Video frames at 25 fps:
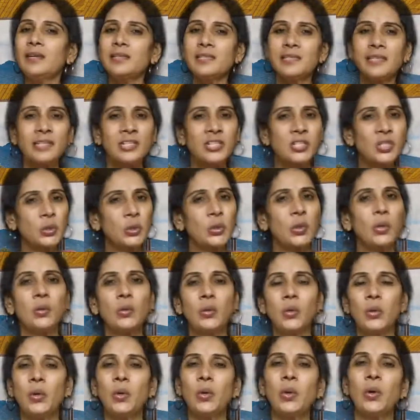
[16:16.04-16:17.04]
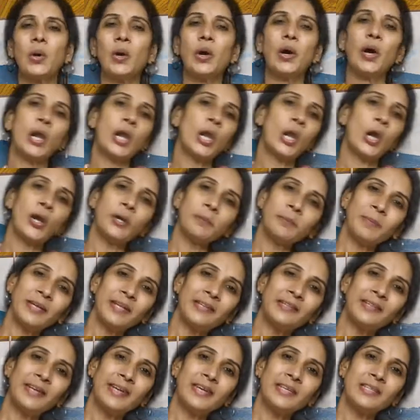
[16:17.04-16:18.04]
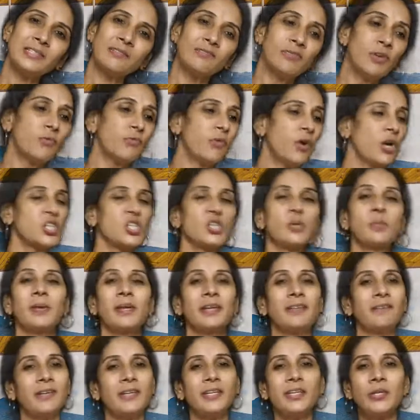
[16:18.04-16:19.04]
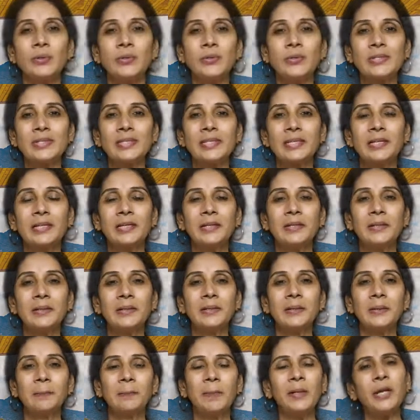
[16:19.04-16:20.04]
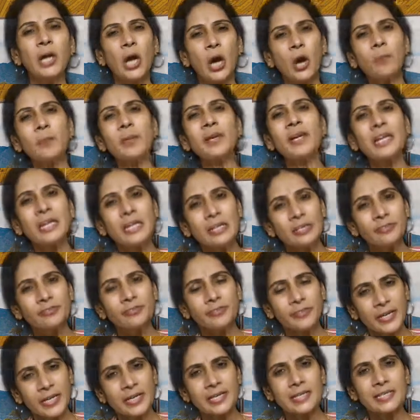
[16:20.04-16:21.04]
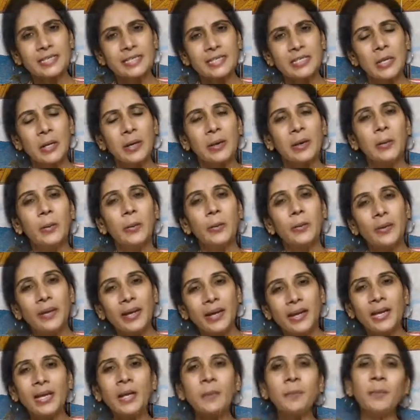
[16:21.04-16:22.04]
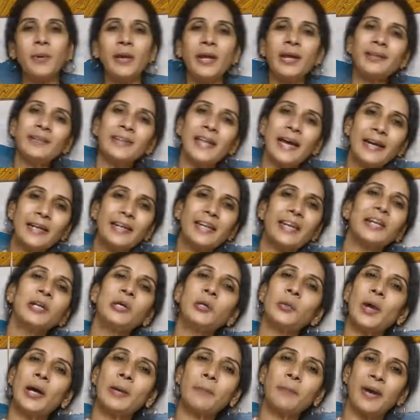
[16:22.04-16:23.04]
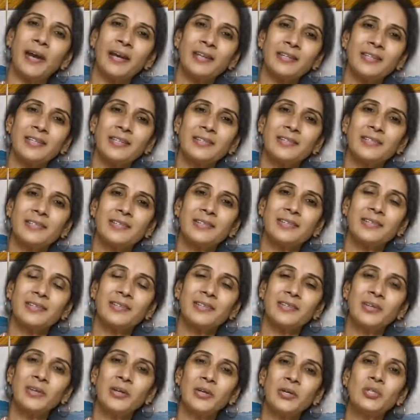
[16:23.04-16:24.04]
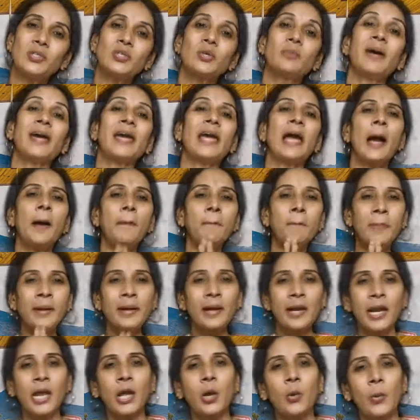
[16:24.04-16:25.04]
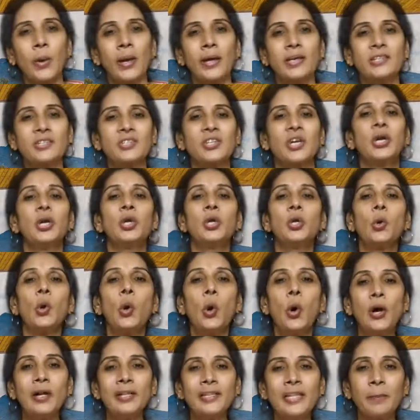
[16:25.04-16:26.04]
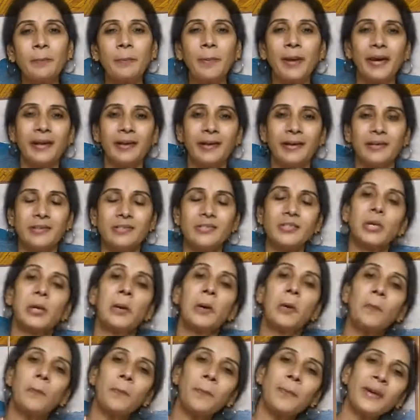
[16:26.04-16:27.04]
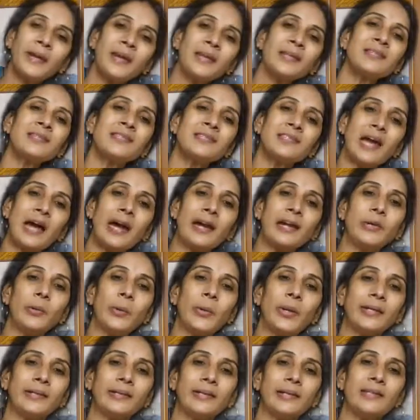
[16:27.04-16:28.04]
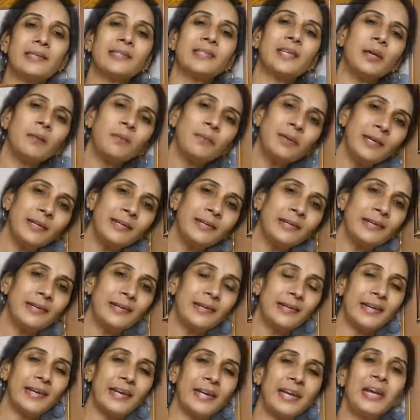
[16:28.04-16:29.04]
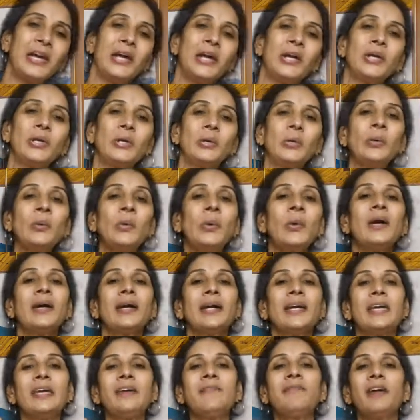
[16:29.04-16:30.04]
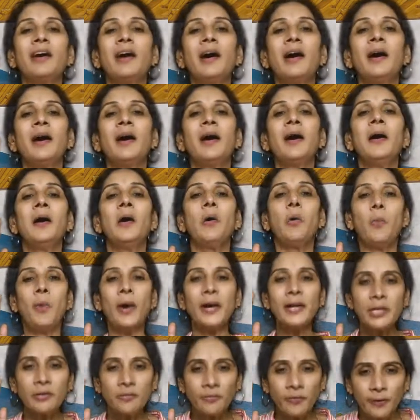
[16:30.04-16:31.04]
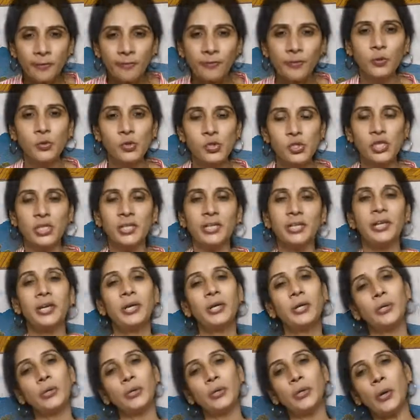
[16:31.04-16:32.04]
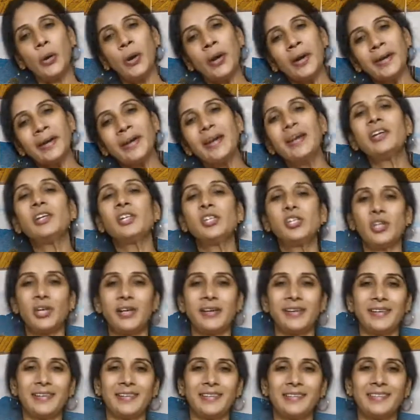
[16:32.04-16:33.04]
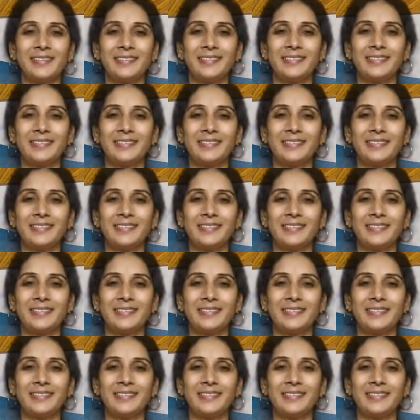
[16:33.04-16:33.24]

listen to a lot many things, we watch many videos, but how many of us really bring that into our practice? So my humble request to all the parents, please start doing this immediately to give a wonderful future to your children.